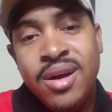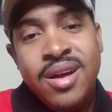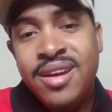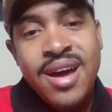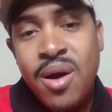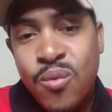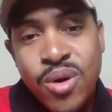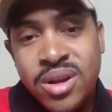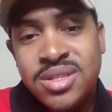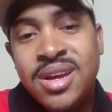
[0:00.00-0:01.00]
Not
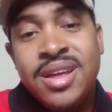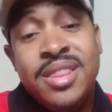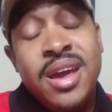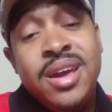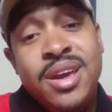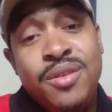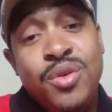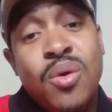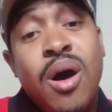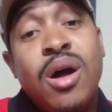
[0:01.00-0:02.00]
once. They can give
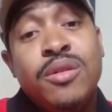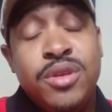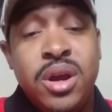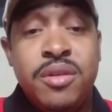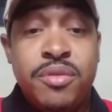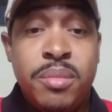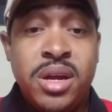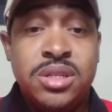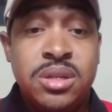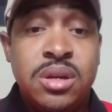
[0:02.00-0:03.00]
you all of their
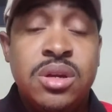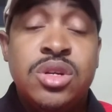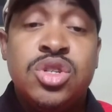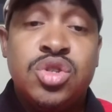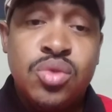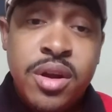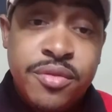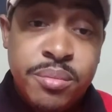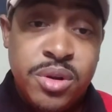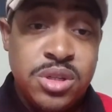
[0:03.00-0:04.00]
information straight
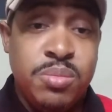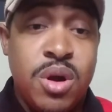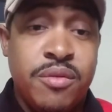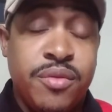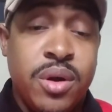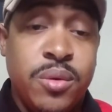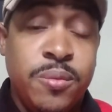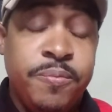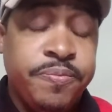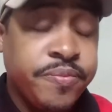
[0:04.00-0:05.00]
from their smartphone
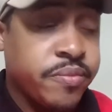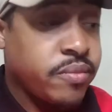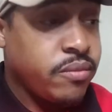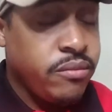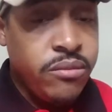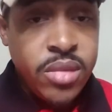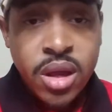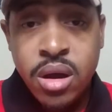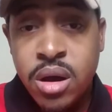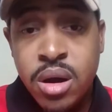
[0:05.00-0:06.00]

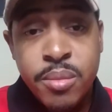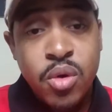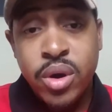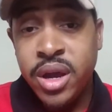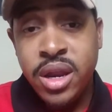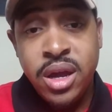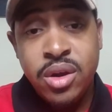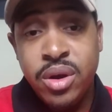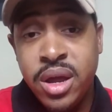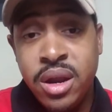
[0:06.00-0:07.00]
or any
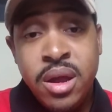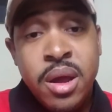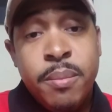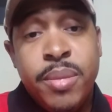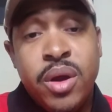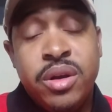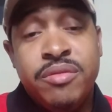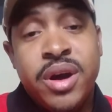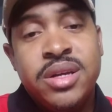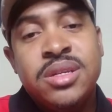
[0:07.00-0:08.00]
internet bearing
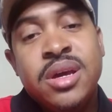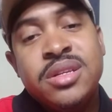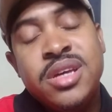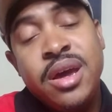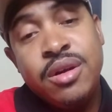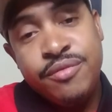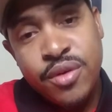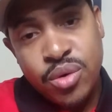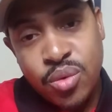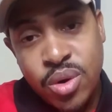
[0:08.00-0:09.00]
device. Take a
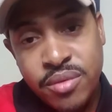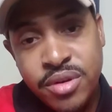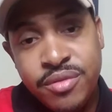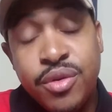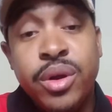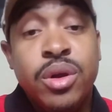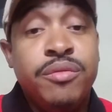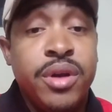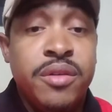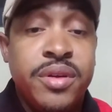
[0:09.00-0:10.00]
photo of it for your
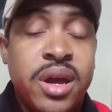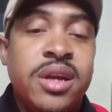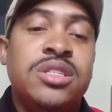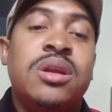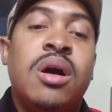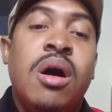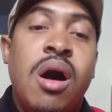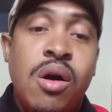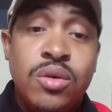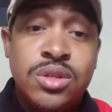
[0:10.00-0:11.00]
verification.
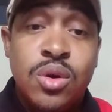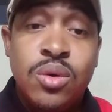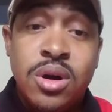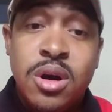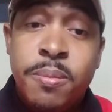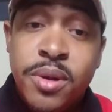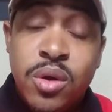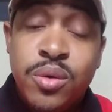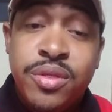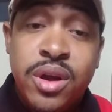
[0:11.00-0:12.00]
Also
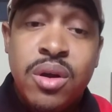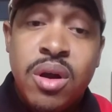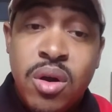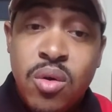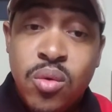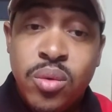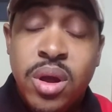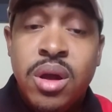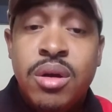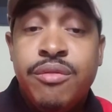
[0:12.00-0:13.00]
upload their own
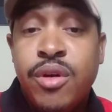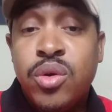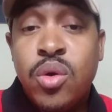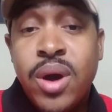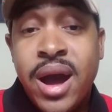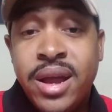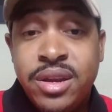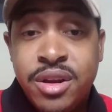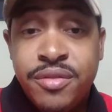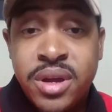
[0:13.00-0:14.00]
photo
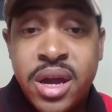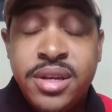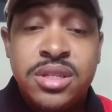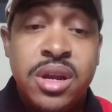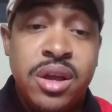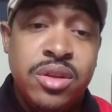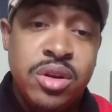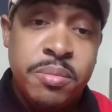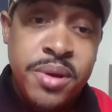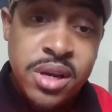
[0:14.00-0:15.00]
identification and their
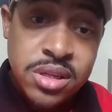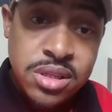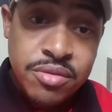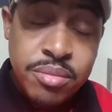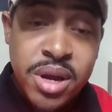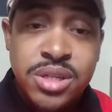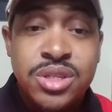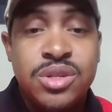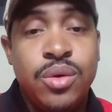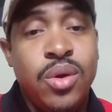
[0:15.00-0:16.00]
dependents information,
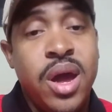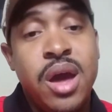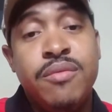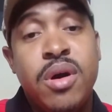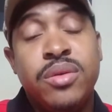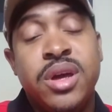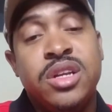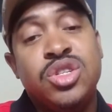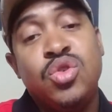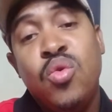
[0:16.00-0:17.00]
so you have all that
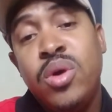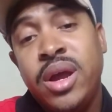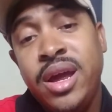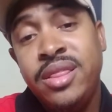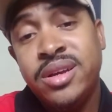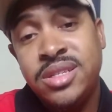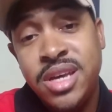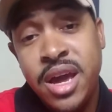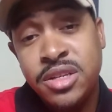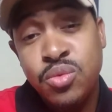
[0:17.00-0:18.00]
stored in the
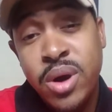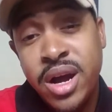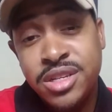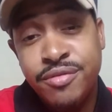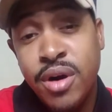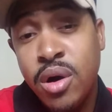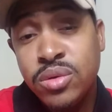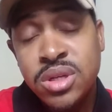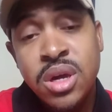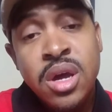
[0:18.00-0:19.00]
TaxWise vault.